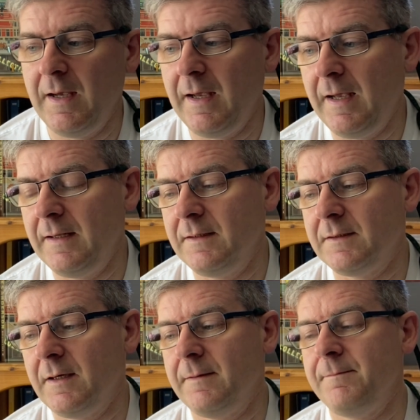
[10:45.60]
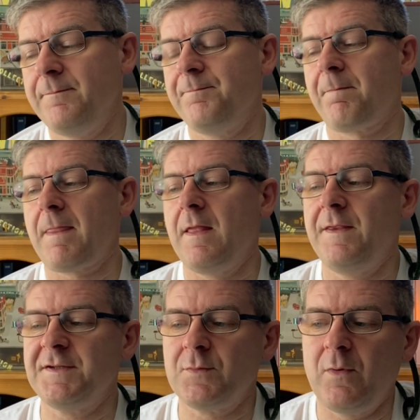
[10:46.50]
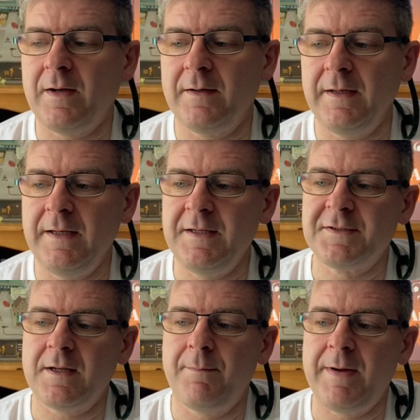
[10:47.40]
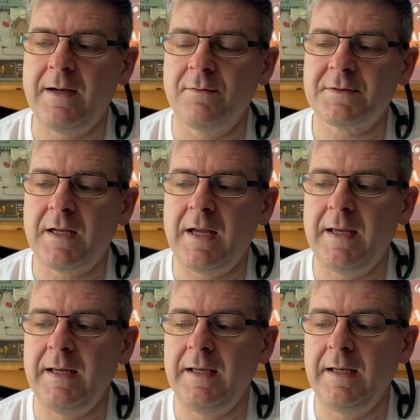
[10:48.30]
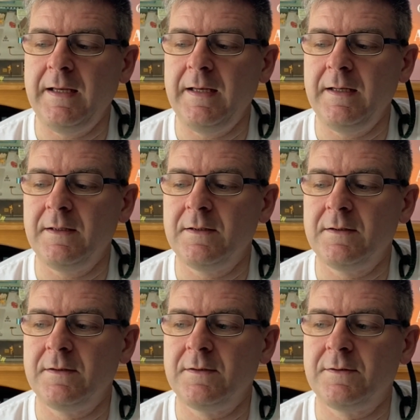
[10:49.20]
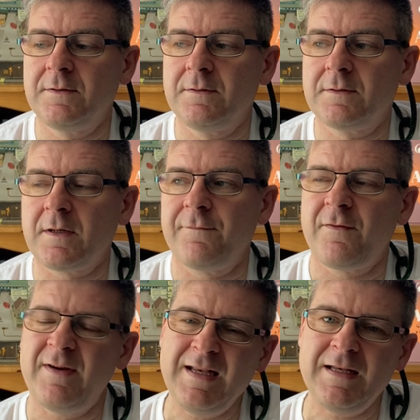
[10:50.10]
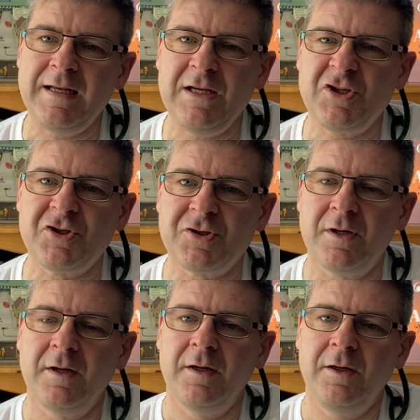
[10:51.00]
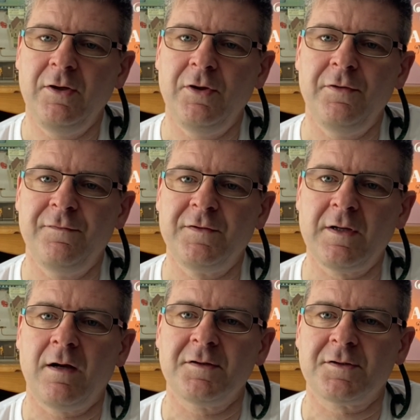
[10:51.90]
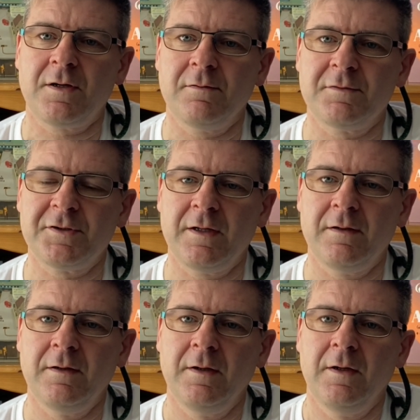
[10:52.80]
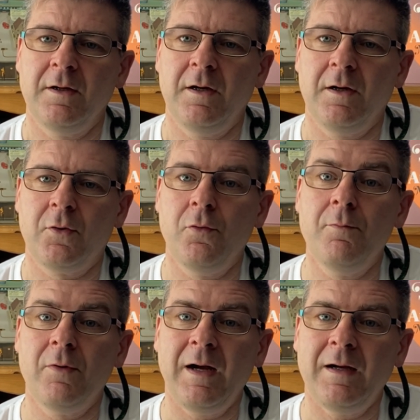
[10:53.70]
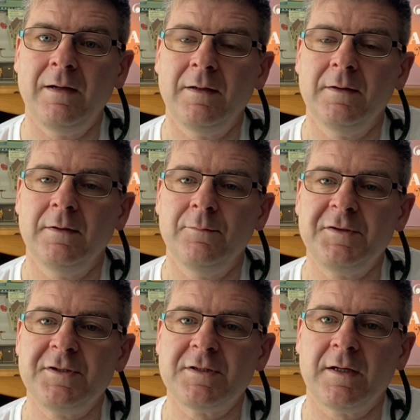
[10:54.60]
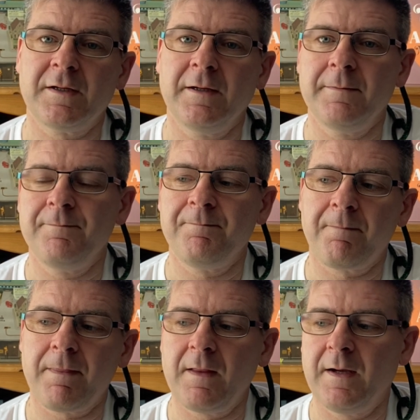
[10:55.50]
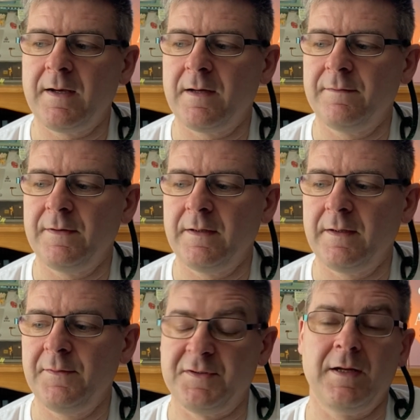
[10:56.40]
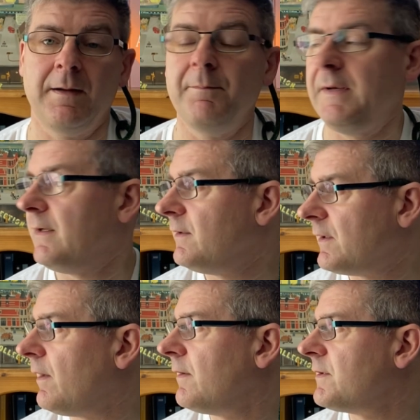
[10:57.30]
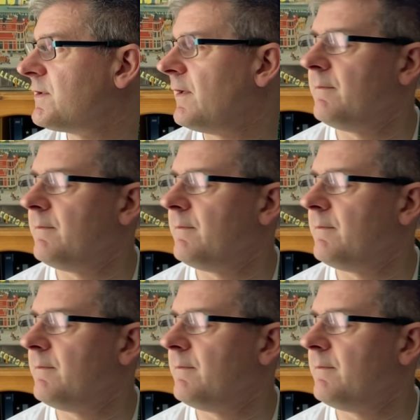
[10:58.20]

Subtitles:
And this one is about a kind of very niche youth dance culture, cumbia, which is like a kind of a Colombian dance